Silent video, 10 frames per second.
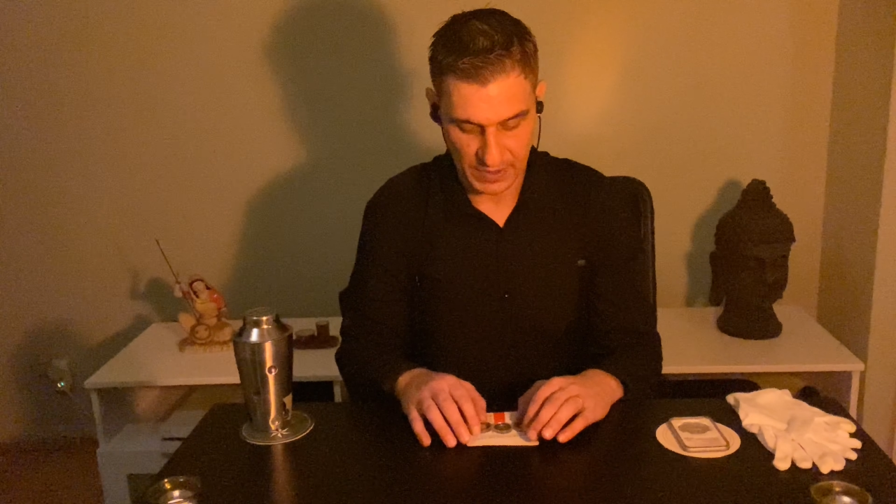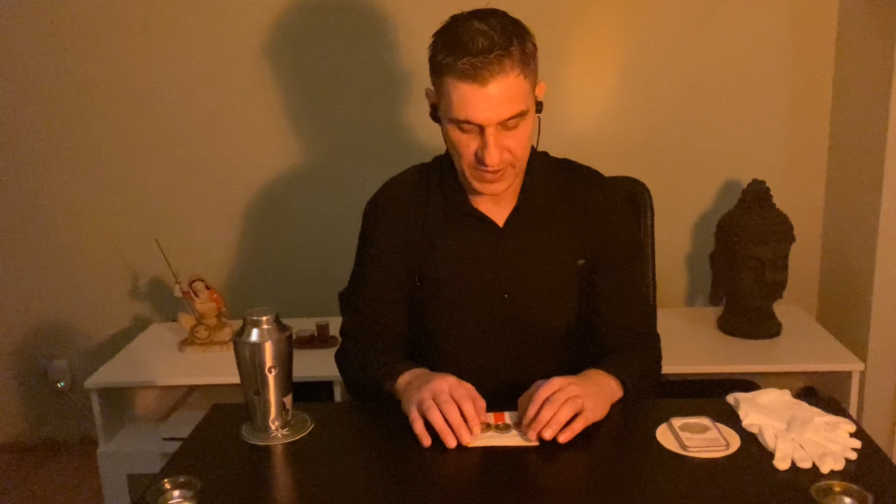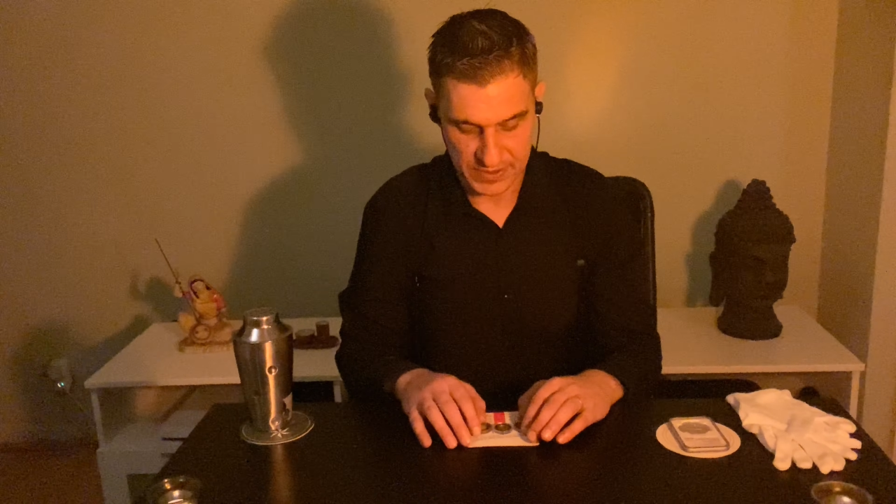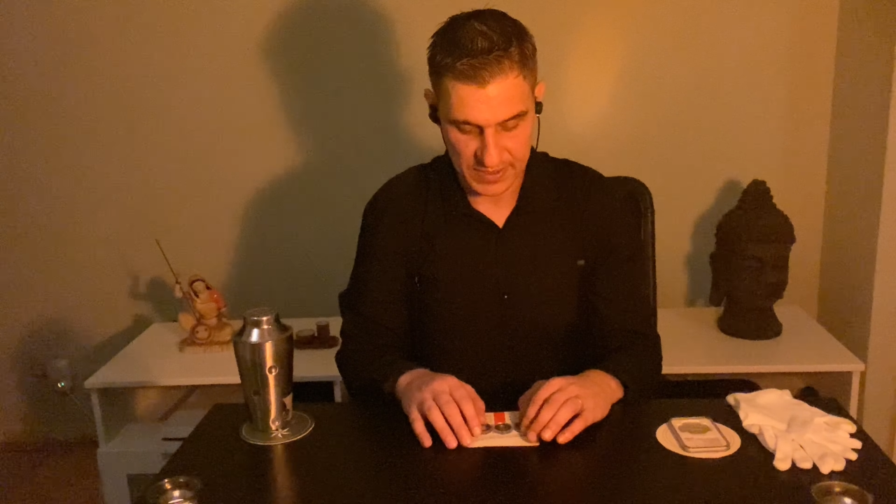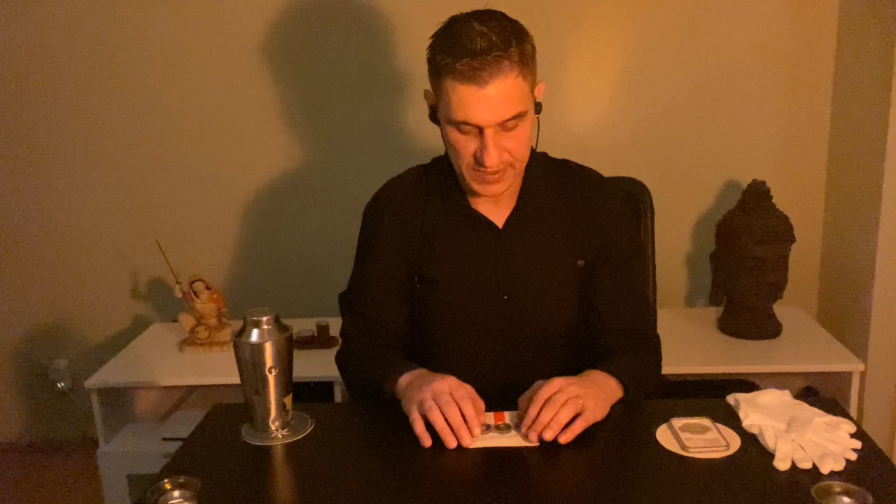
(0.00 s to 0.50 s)

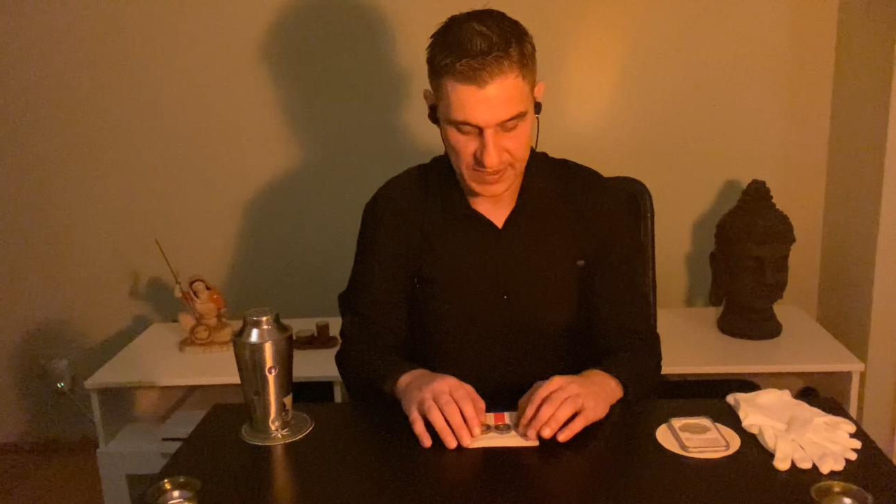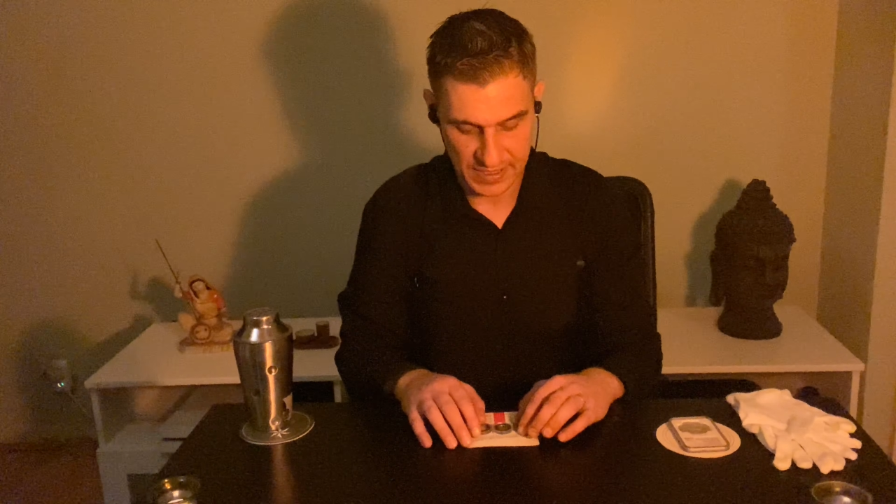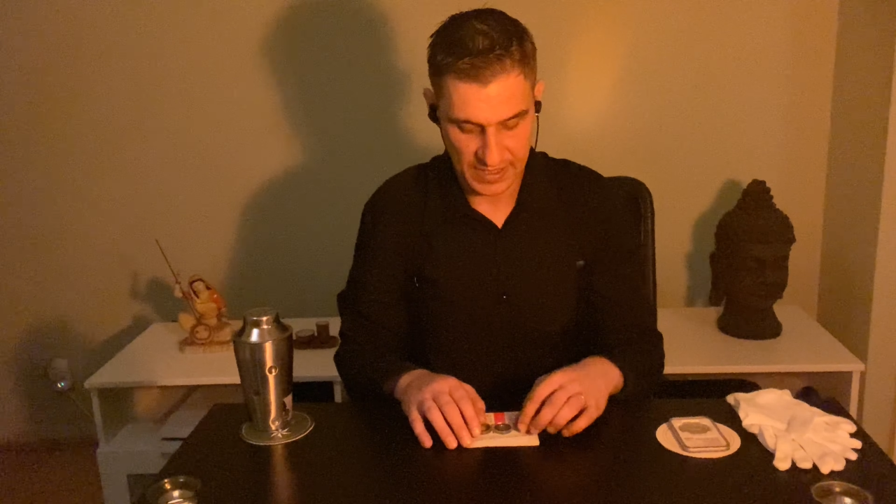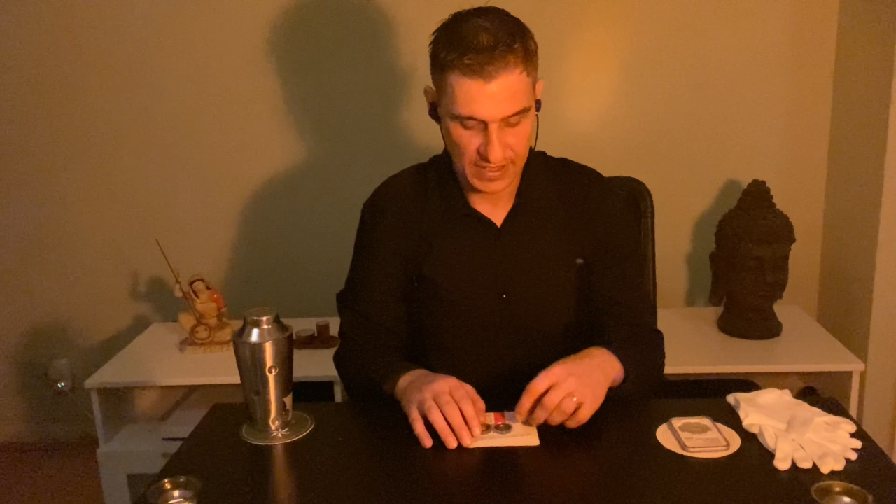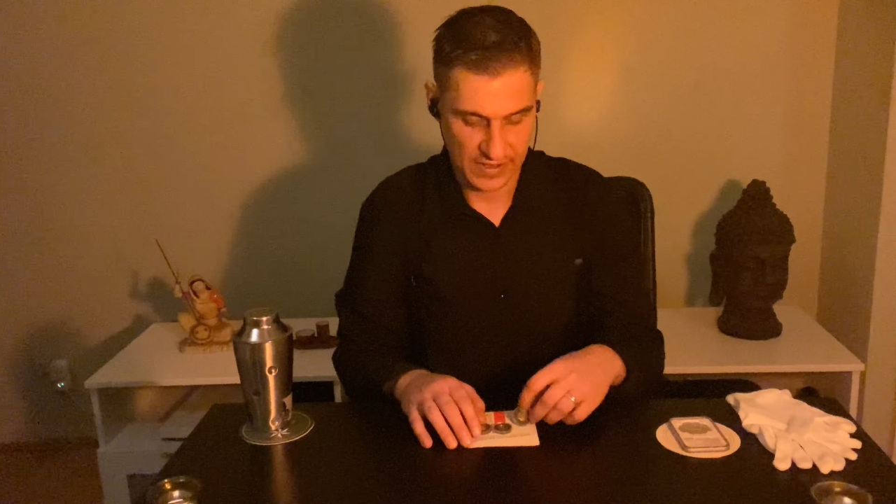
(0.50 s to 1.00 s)

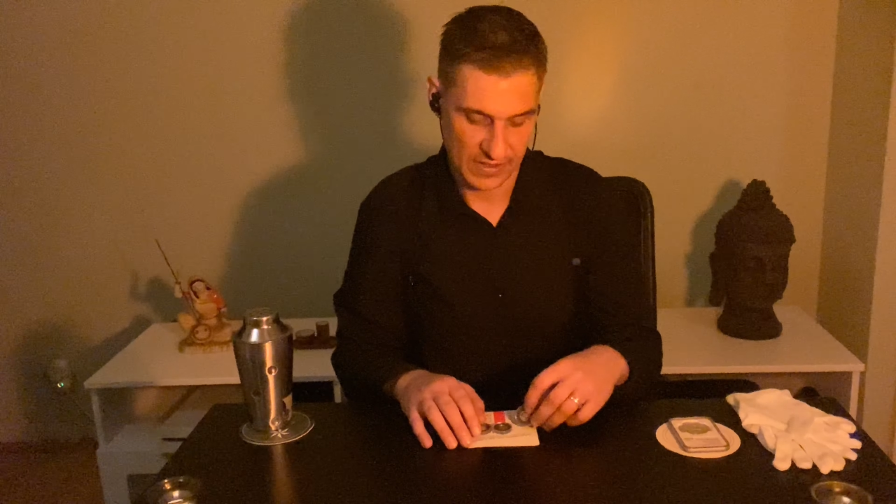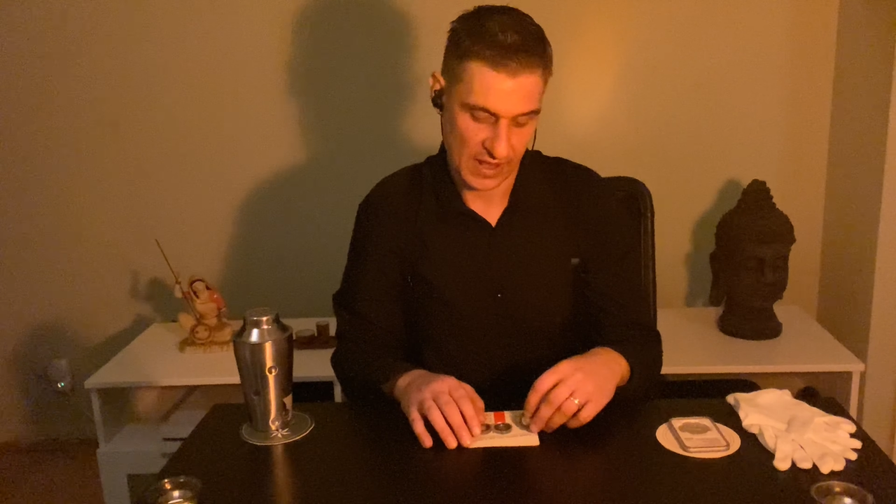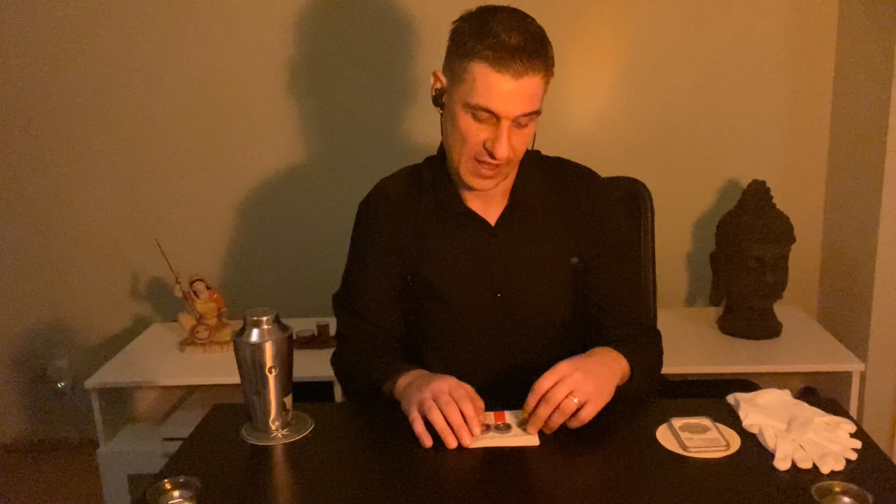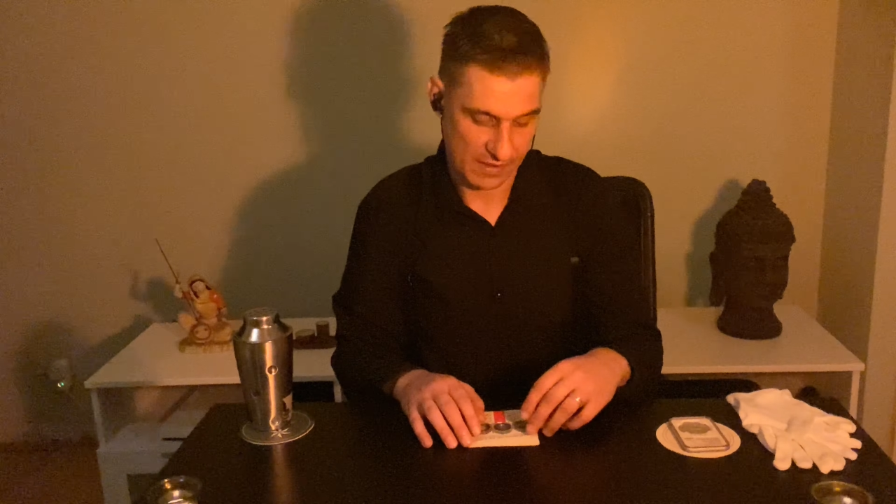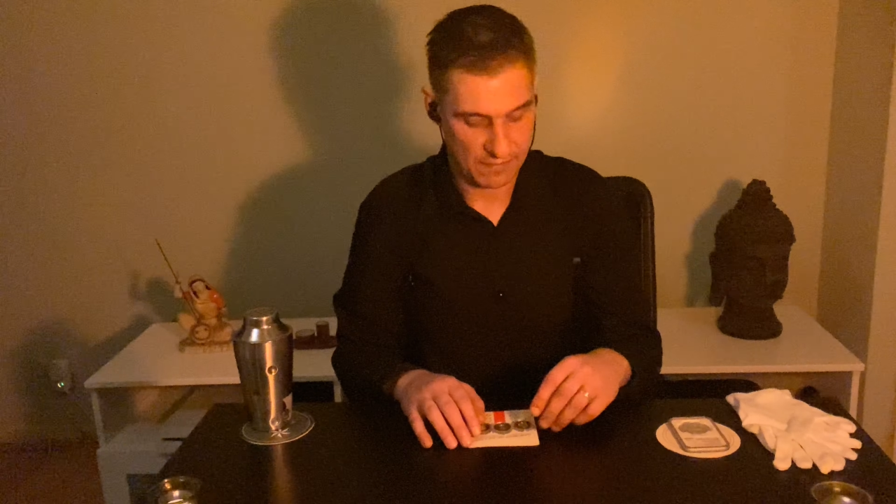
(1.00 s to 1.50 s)
purchase
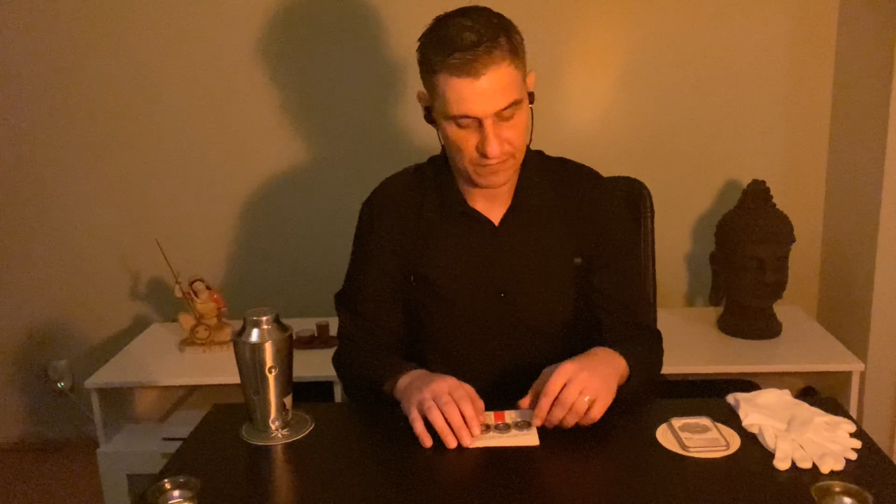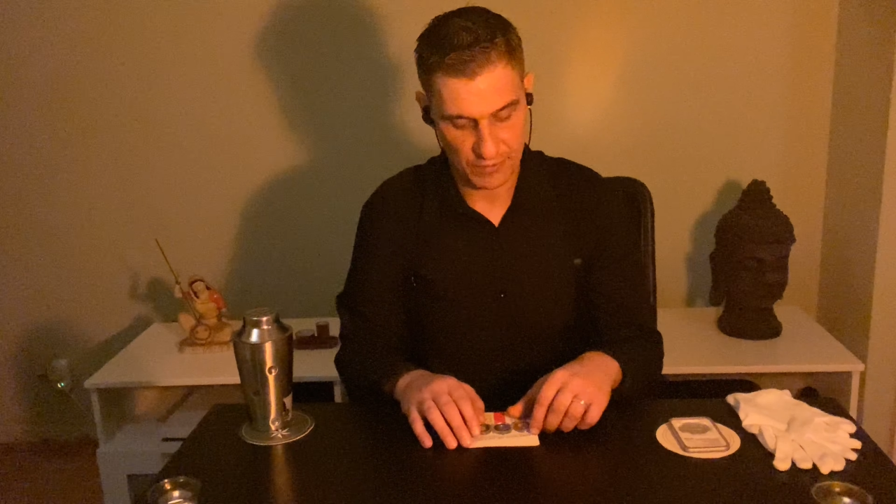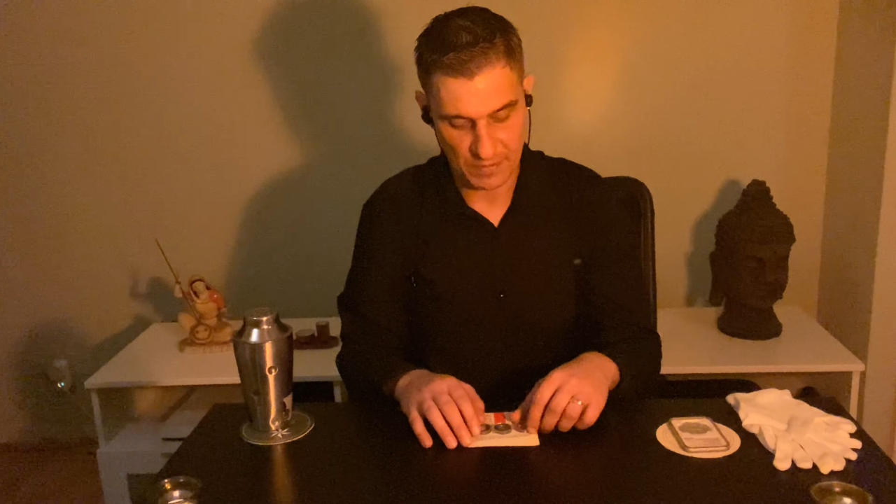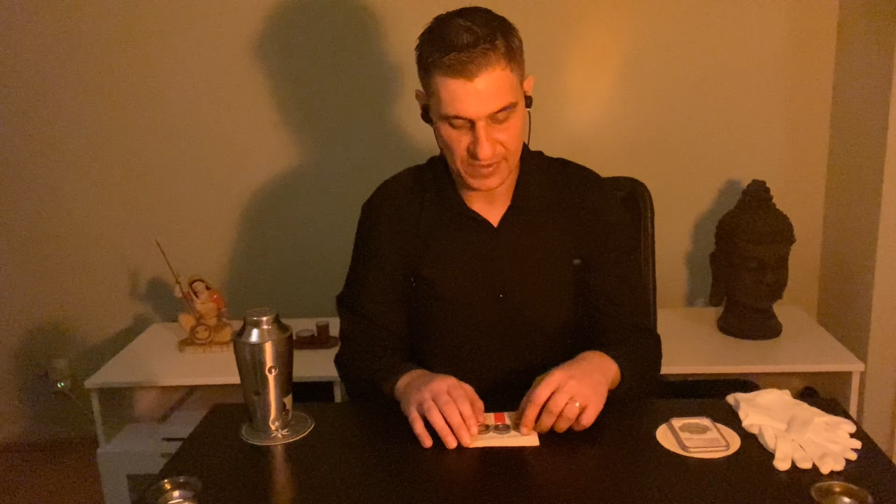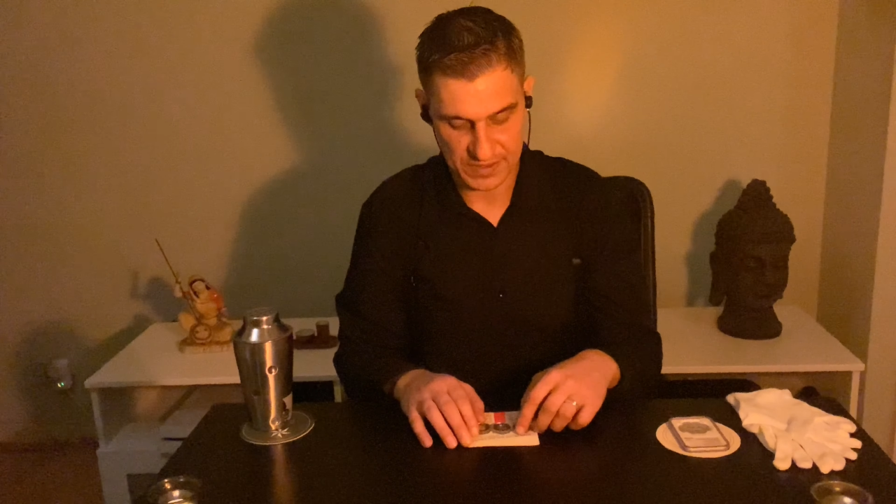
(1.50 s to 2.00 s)

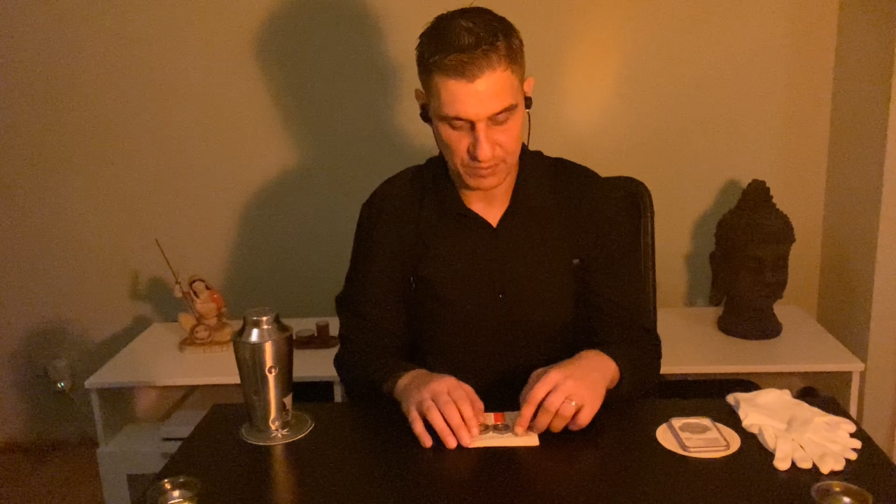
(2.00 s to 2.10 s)
from this